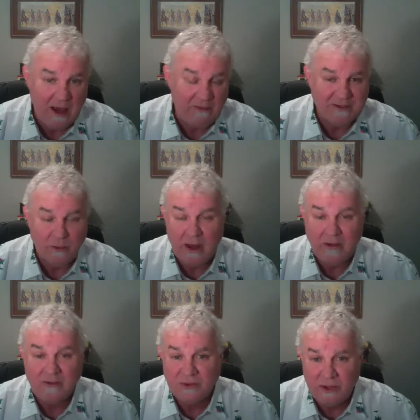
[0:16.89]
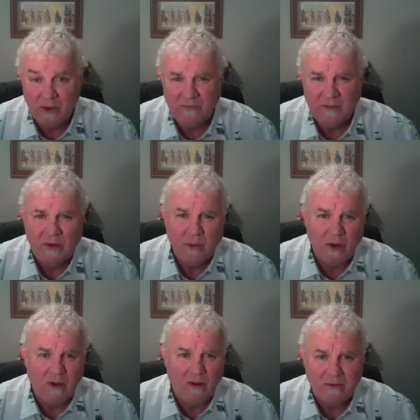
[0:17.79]
We're all sheltered in
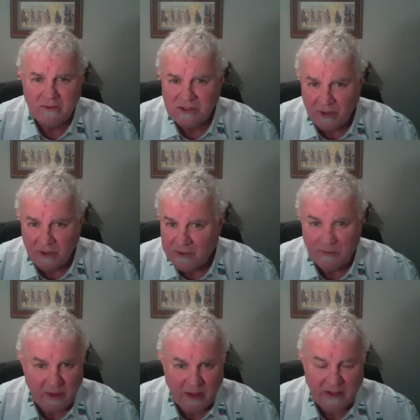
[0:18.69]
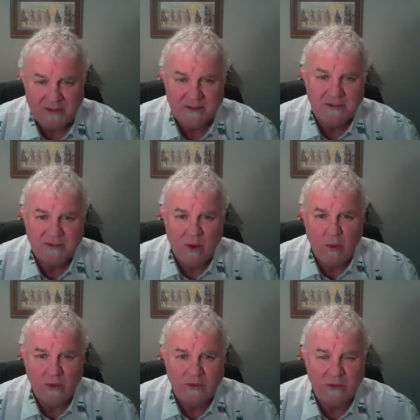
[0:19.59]
place. So we're doing these
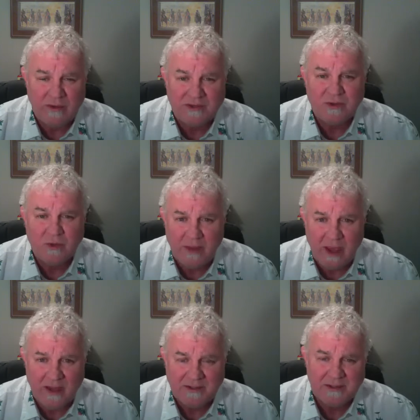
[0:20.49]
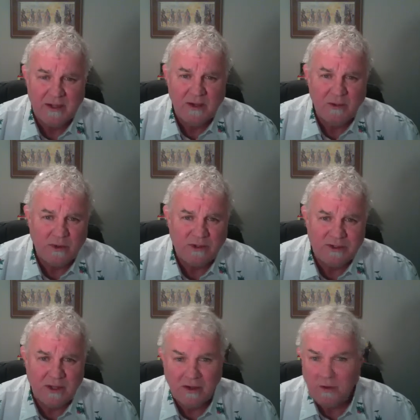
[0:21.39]
Zoomcasts, which is a little bit
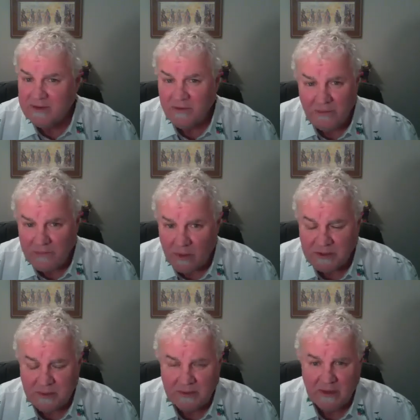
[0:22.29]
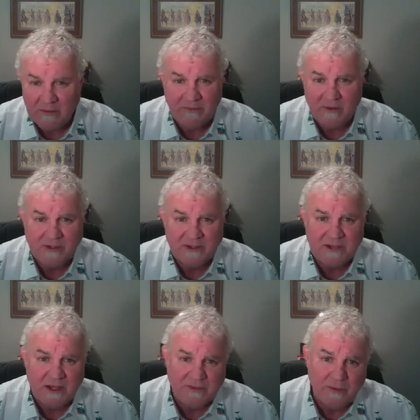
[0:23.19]
different for us, but they've been very
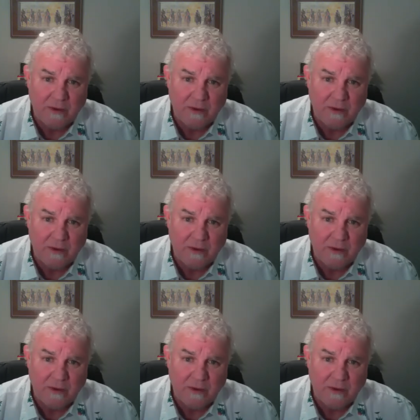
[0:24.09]
successful.